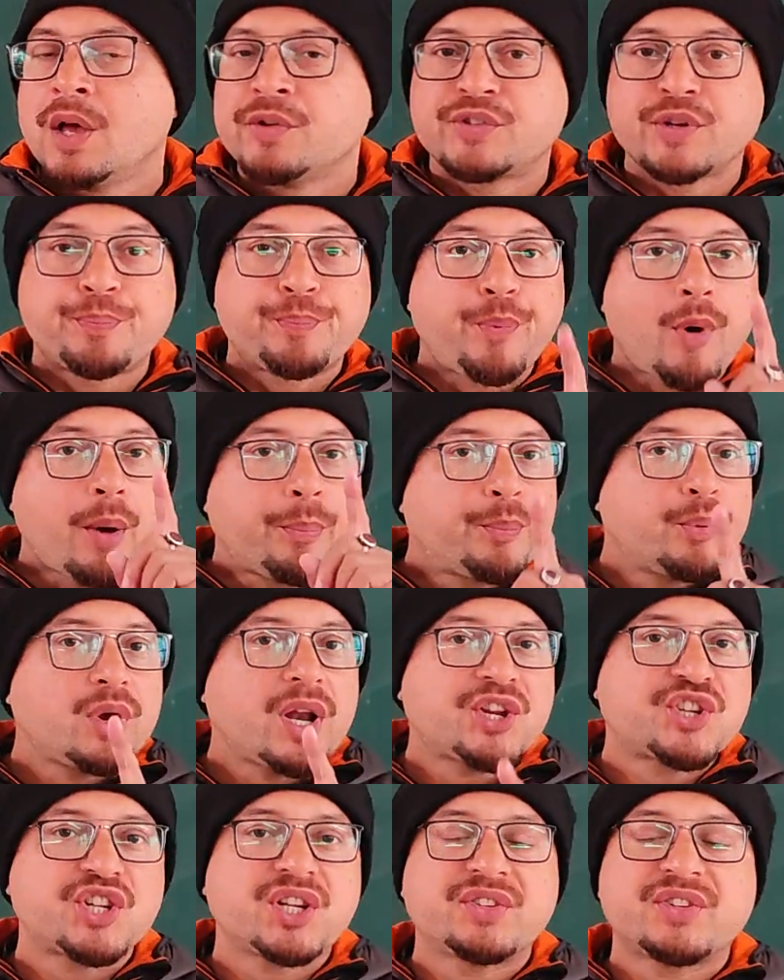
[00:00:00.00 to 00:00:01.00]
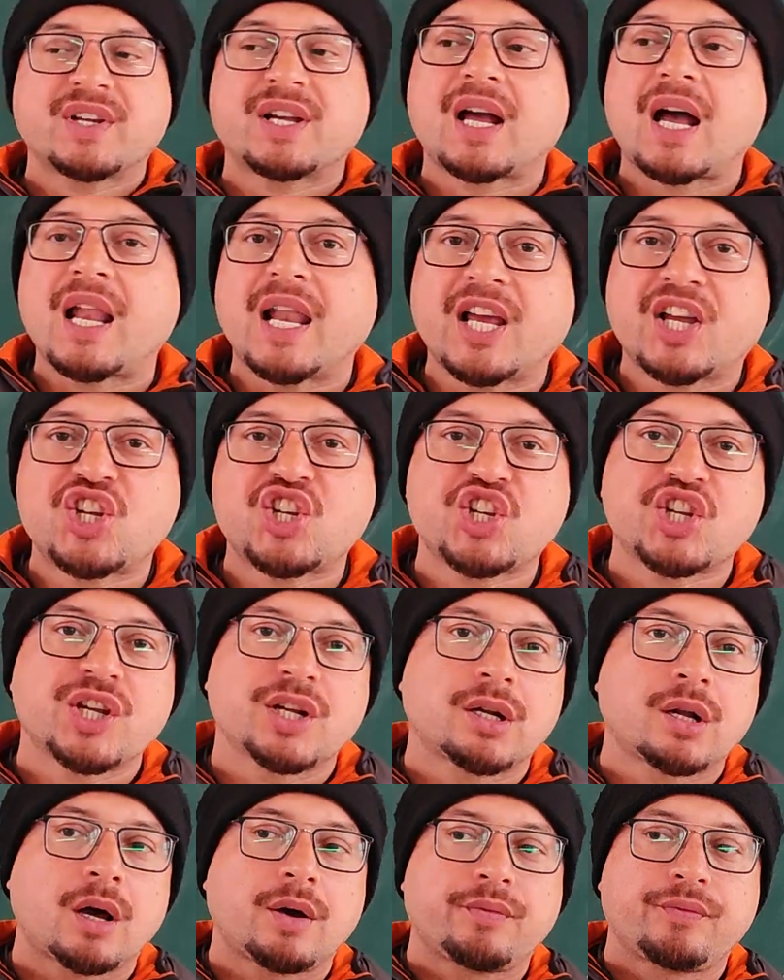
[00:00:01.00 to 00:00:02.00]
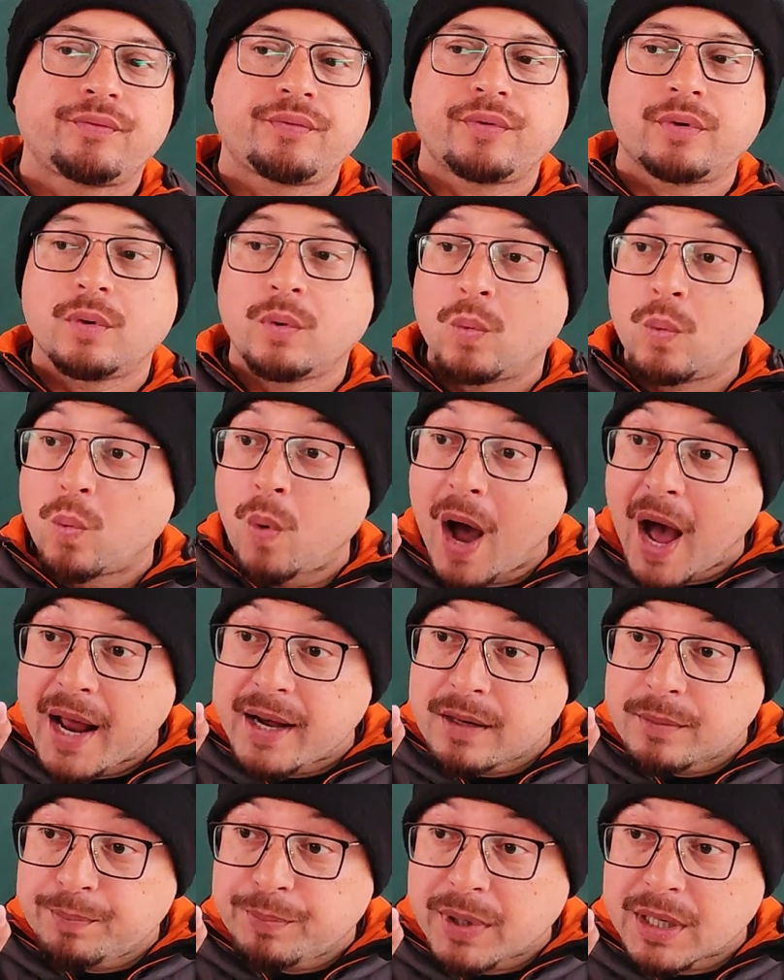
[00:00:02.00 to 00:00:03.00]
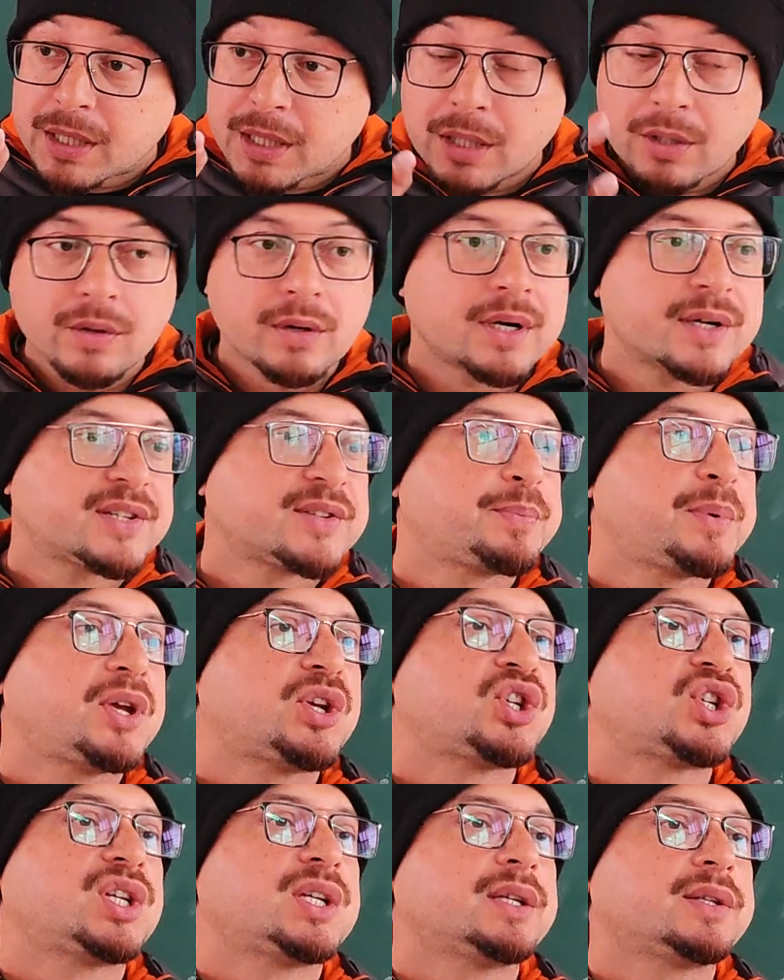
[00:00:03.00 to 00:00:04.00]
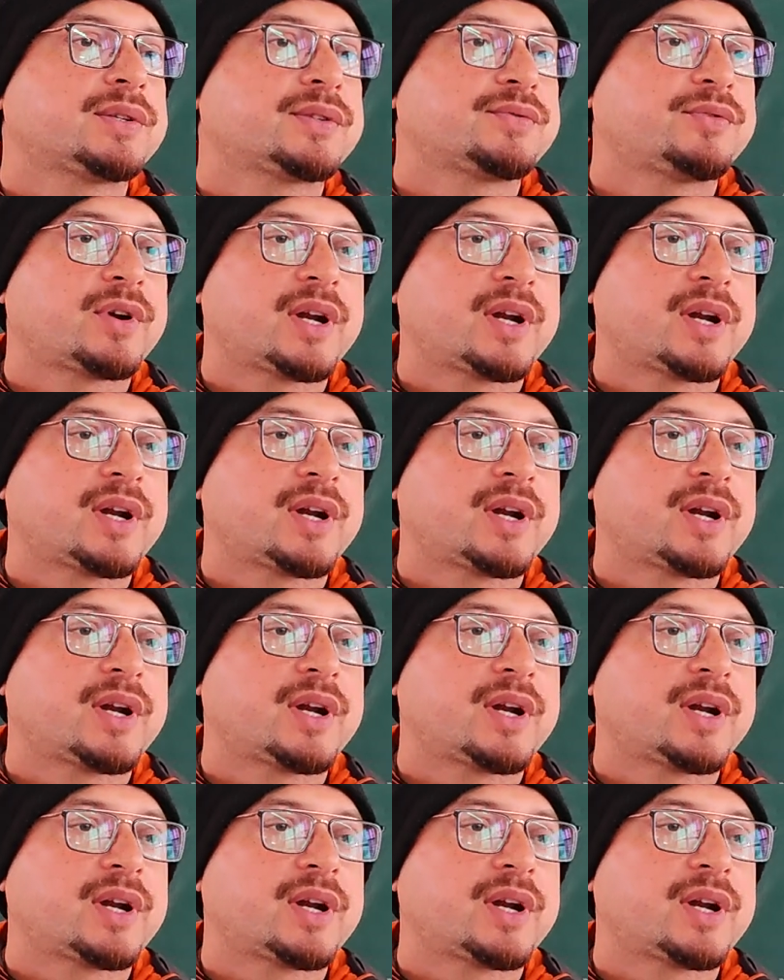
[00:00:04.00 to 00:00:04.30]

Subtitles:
So population is a collection of one particular species.